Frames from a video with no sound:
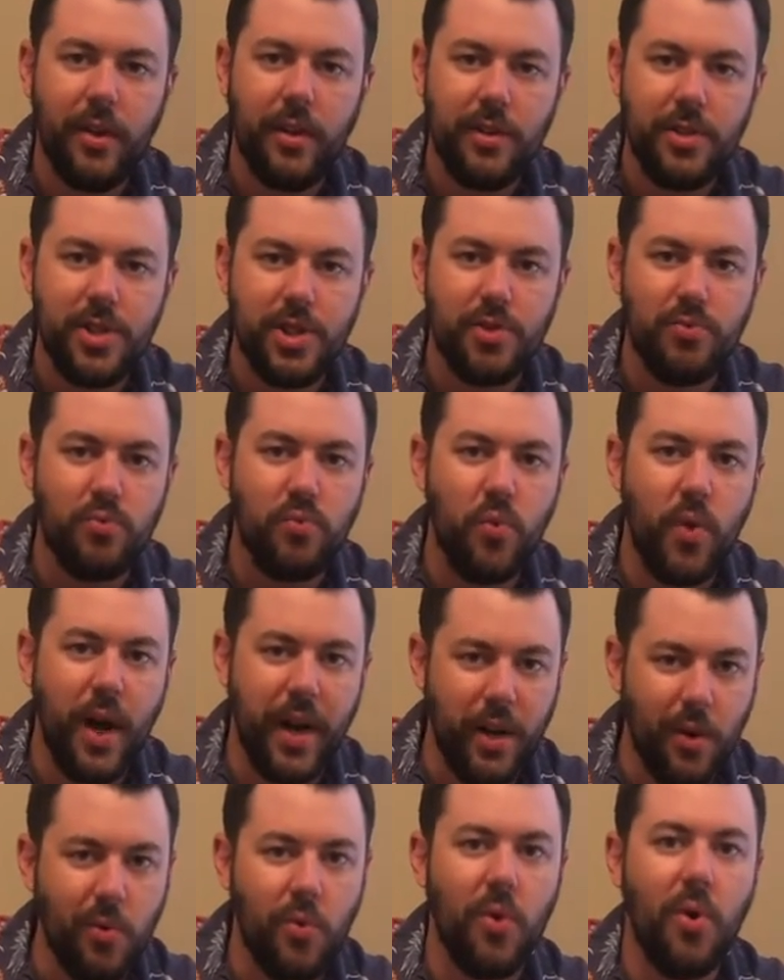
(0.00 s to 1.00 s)
just ready
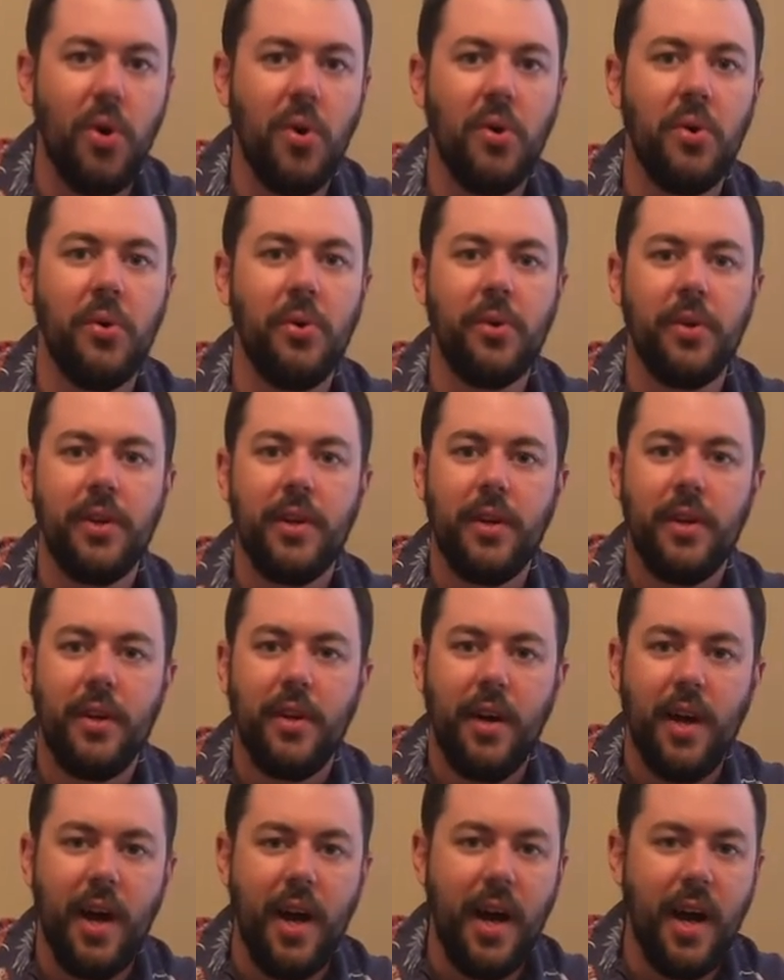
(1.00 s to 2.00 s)
to roll,
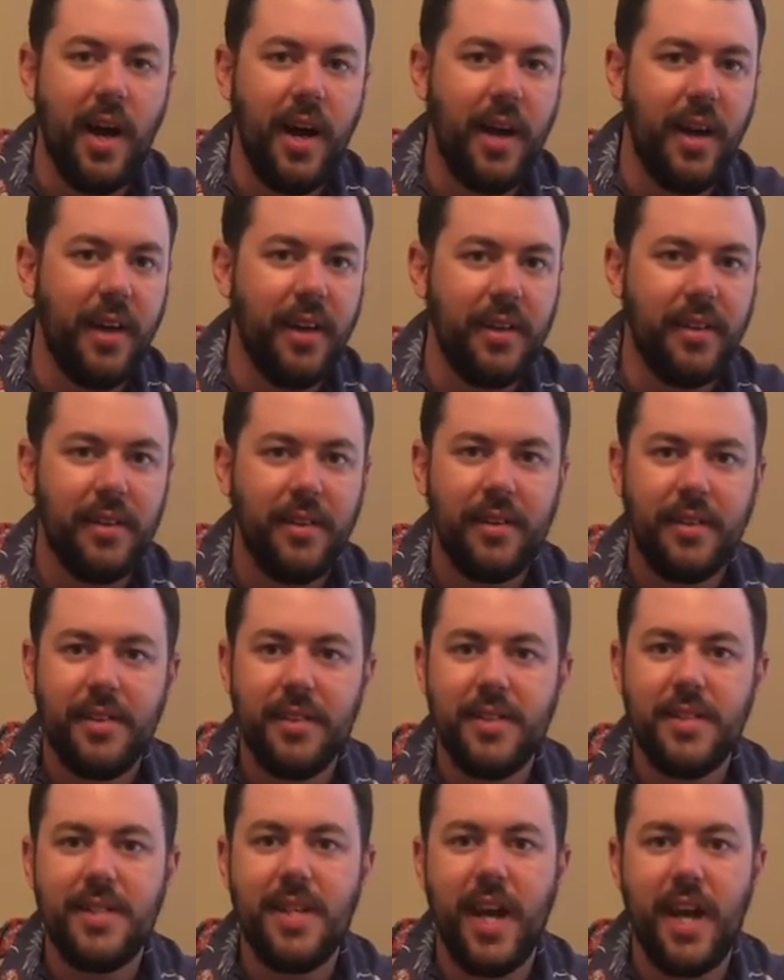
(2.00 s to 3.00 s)

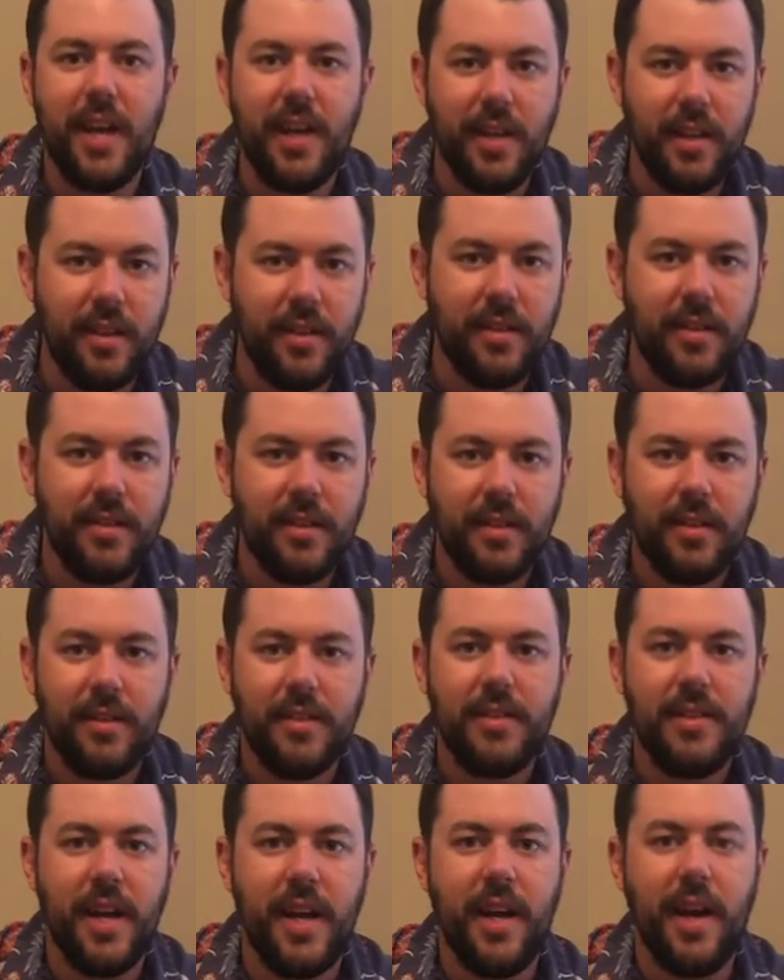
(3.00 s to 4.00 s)
day in,
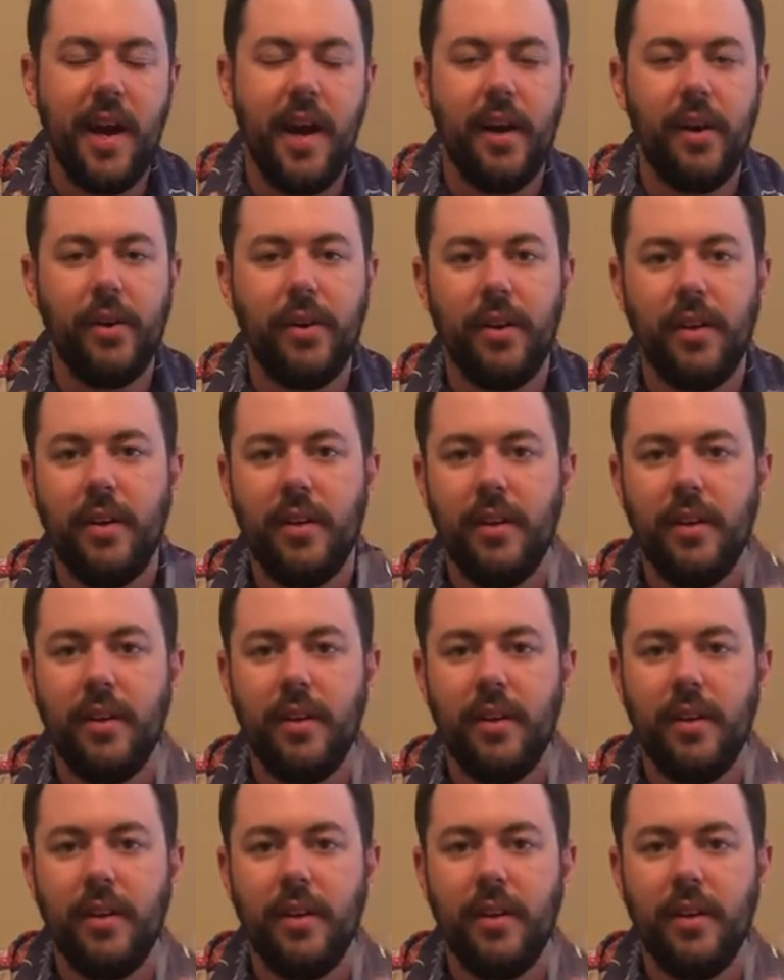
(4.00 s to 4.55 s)
day out.